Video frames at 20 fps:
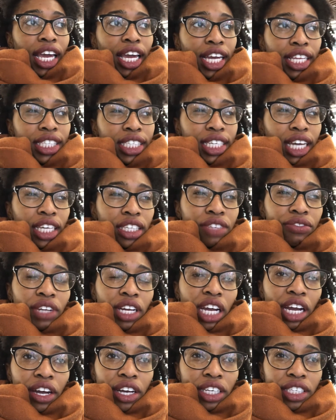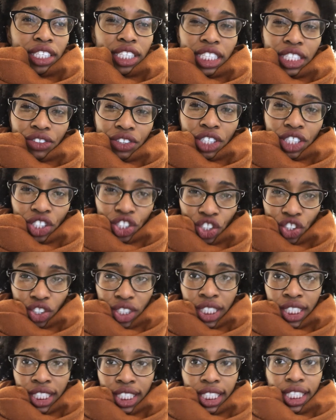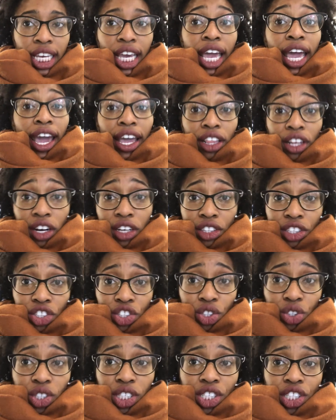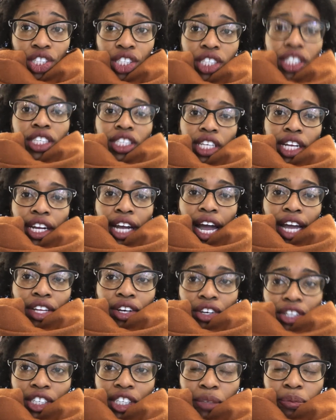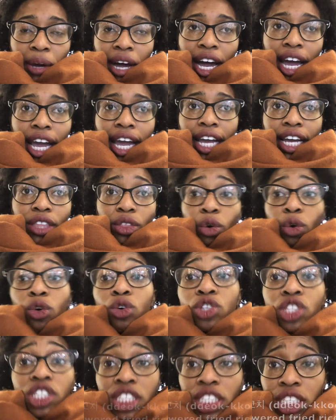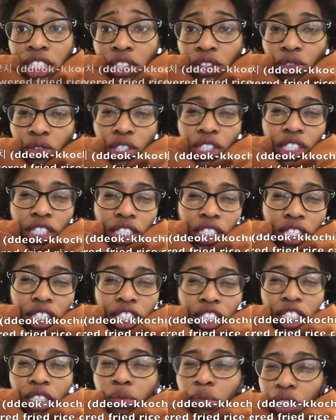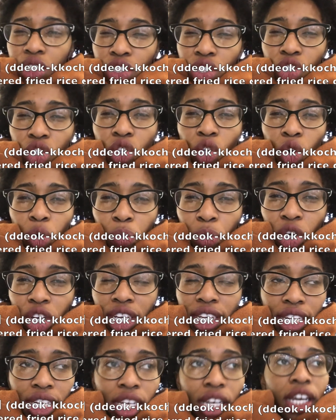It's kind of like a series of streets, and on those streets, like I'd always buy tteokbokki, which is similar to tteokbokki,